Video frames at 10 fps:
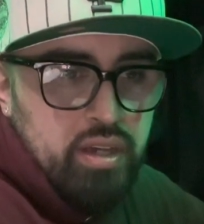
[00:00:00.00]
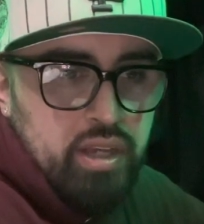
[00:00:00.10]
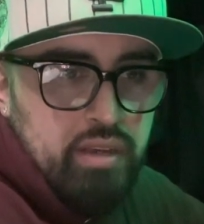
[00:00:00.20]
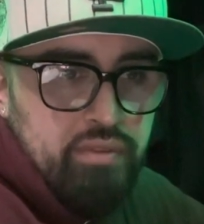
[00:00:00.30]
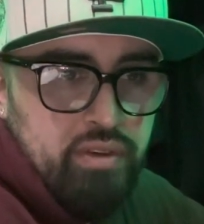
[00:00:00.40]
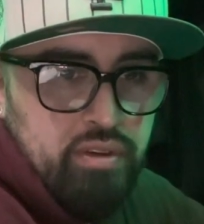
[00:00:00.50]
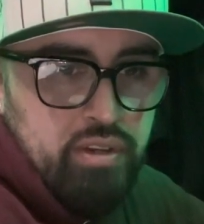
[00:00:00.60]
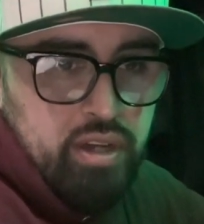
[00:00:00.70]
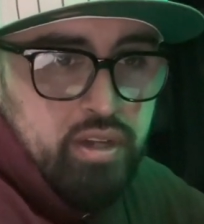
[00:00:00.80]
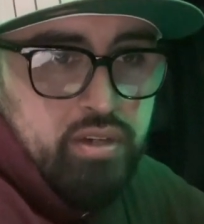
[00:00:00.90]
If you're
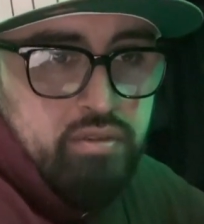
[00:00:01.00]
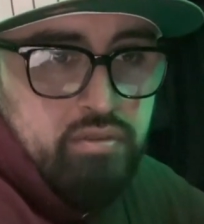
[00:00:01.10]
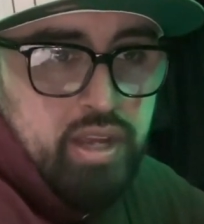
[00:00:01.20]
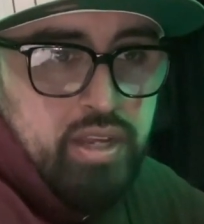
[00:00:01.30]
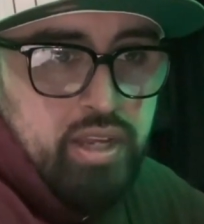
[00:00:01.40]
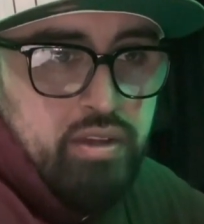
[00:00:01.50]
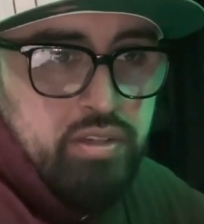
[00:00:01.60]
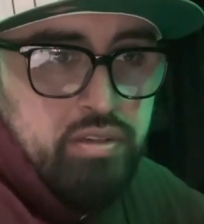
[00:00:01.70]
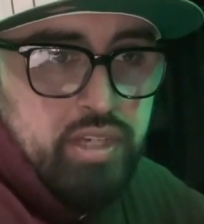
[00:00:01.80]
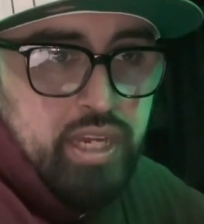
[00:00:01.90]
young right now and
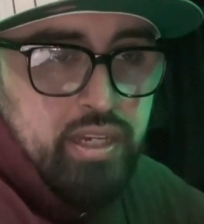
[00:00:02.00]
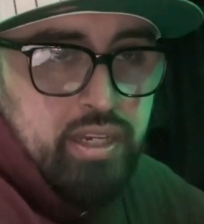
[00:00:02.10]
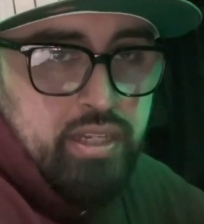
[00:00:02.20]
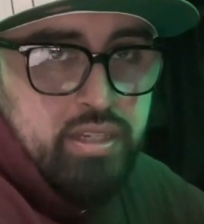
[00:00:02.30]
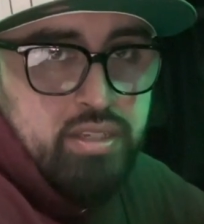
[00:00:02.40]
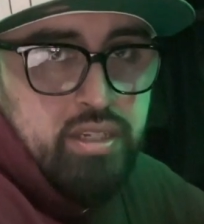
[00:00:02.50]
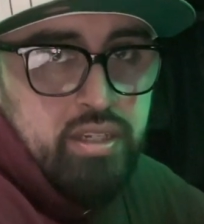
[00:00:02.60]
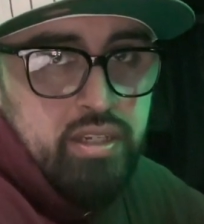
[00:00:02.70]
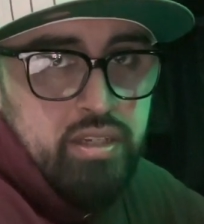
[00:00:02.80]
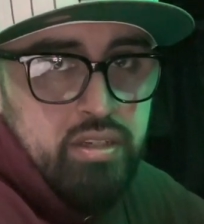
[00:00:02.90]
you can't get a
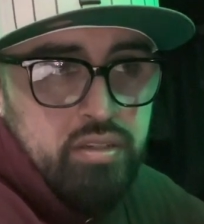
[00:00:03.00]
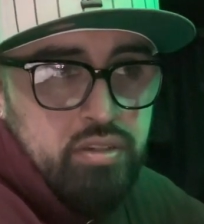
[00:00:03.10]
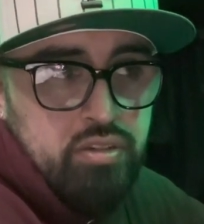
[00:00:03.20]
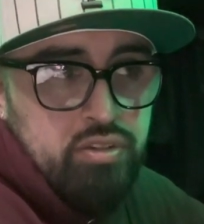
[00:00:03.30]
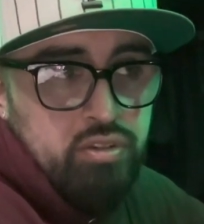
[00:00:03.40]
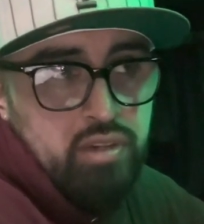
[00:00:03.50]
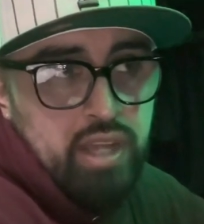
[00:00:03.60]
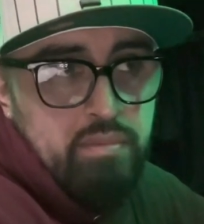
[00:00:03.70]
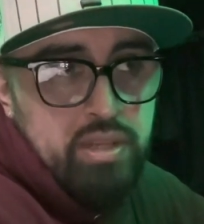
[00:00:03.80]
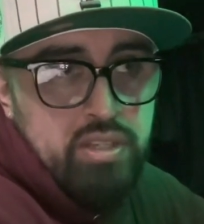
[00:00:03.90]
CDL, do
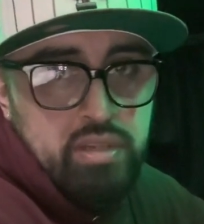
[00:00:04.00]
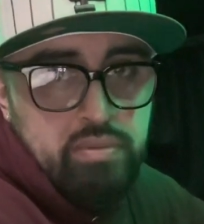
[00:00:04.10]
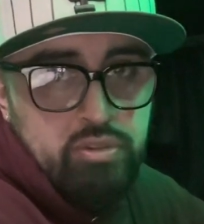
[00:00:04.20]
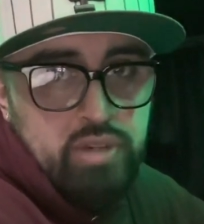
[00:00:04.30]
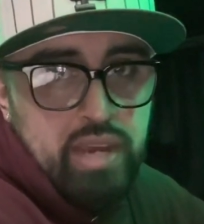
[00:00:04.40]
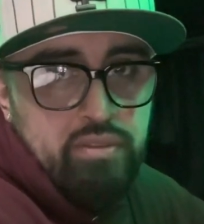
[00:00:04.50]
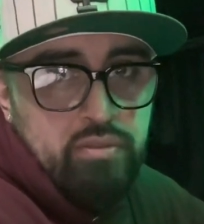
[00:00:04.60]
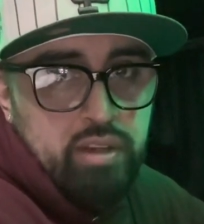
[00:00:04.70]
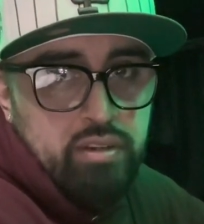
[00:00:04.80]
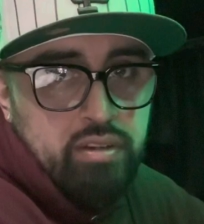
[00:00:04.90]
not mess up your driving
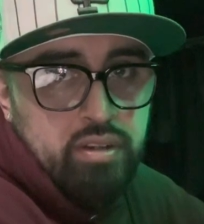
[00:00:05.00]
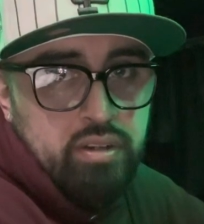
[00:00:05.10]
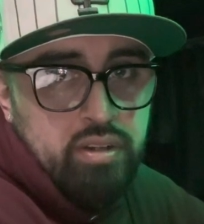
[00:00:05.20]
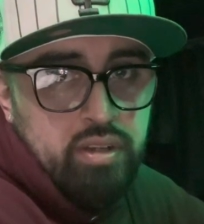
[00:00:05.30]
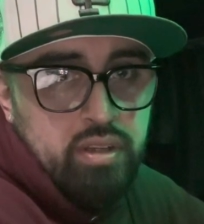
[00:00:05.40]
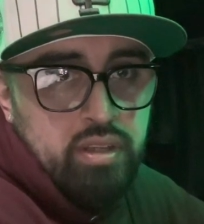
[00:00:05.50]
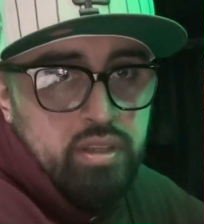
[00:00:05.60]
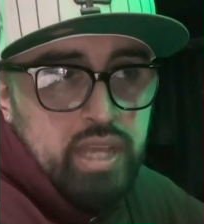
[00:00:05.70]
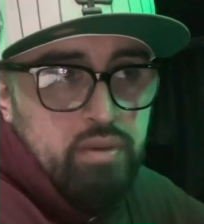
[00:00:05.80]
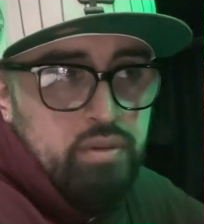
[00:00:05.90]
record.
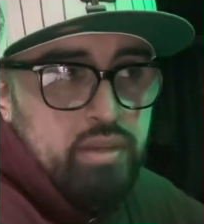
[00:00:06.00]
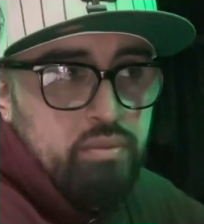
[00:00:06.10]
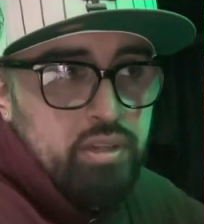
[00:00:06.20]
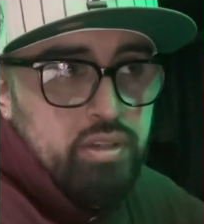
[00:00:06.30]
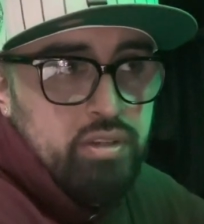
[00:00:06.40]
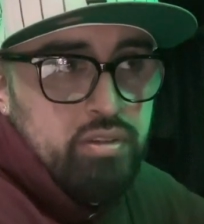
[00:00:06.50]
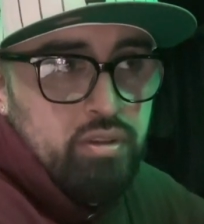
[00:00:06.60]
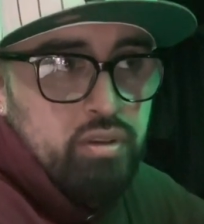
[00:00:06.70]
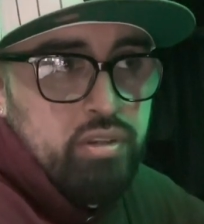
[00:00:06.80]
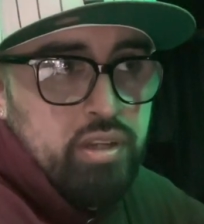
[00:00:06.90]
That way, when you're
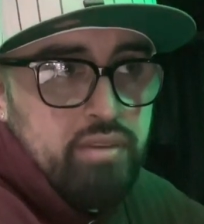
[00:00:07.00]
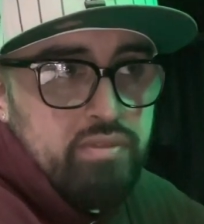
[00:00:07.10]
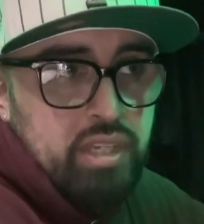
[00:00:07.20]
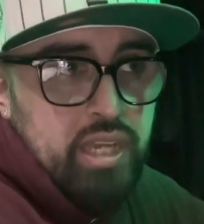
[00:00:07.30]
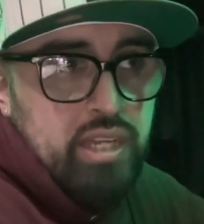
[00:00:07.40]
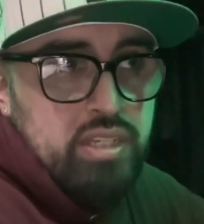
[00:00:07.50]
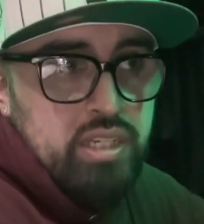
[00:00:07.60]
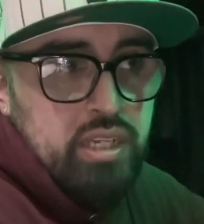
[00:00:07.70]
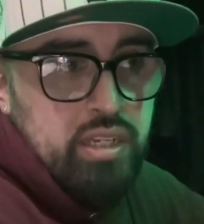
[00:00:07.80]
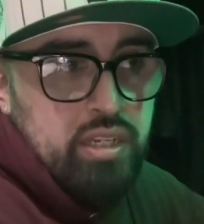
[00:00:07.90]
old enough to get a
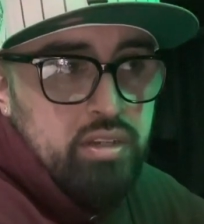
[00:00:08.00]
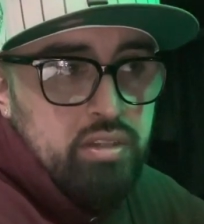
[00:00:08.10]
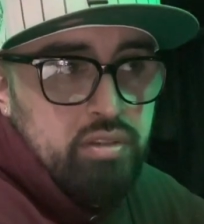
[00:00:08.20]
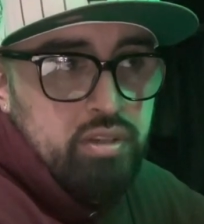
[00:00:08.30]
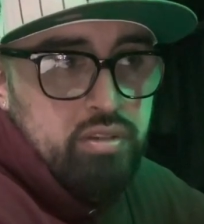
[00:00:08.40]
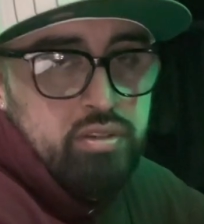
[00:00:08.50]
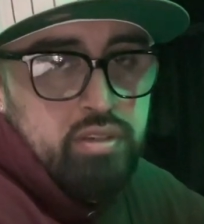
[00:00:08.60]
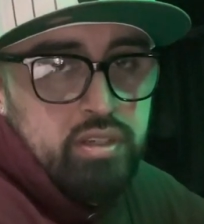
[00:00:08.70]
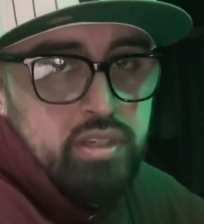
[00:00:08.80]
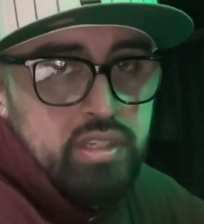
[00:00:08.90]
CDL, you can do
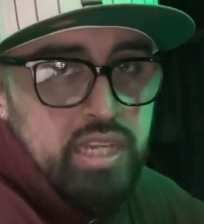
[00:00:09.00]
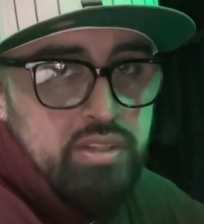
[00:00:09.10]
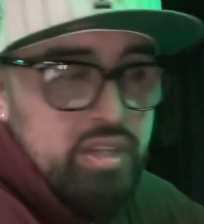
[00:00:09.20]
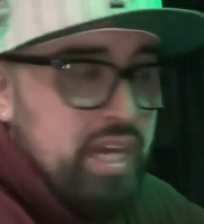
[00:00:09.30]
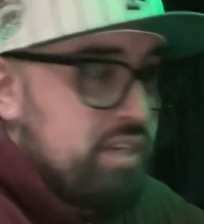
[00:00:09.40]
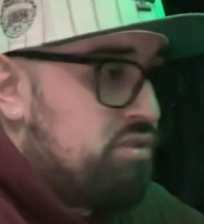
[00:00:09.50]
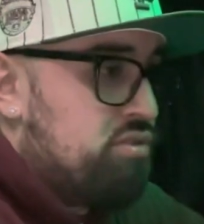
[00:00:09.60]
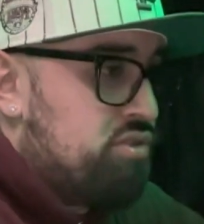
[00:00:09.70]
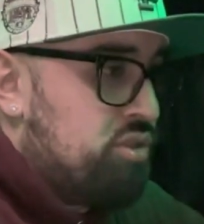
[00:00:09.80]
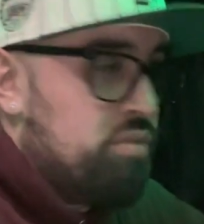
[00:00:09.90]
it. Because I, I
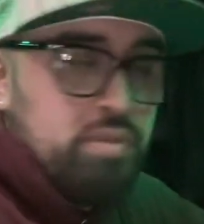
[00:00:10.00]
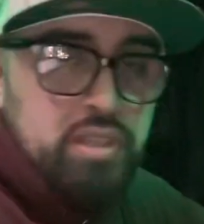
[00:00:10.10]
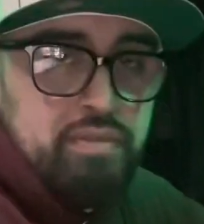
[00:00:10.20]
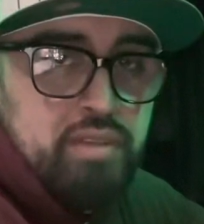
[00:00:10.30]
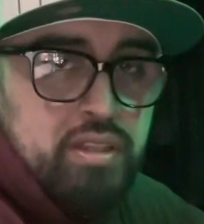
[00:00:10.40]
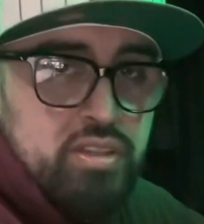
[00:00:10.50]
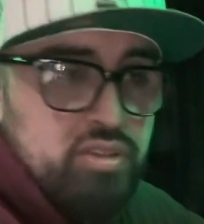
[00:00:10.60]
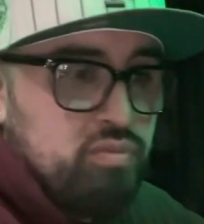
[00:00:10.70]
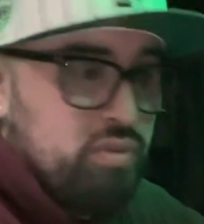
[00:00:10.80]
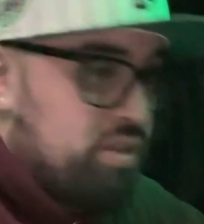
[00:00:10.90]
do believe that this
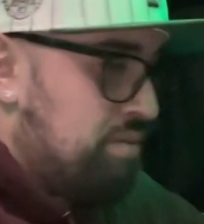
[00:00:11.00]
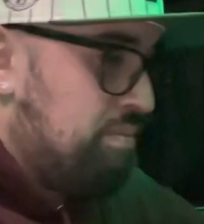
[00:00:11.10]
is one of the